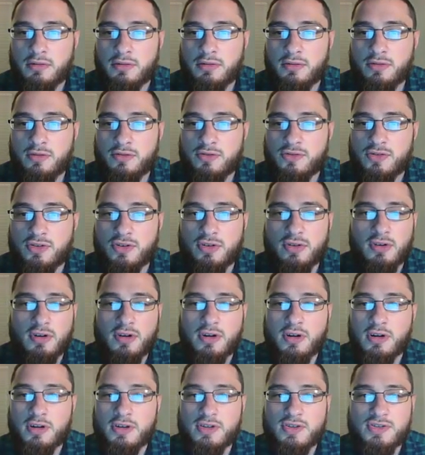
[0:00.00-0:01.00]
those are
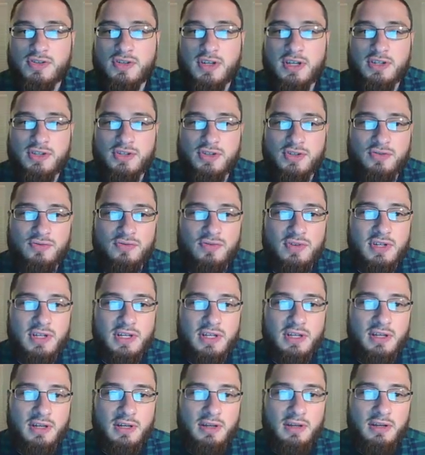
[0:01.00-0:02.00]
our sensory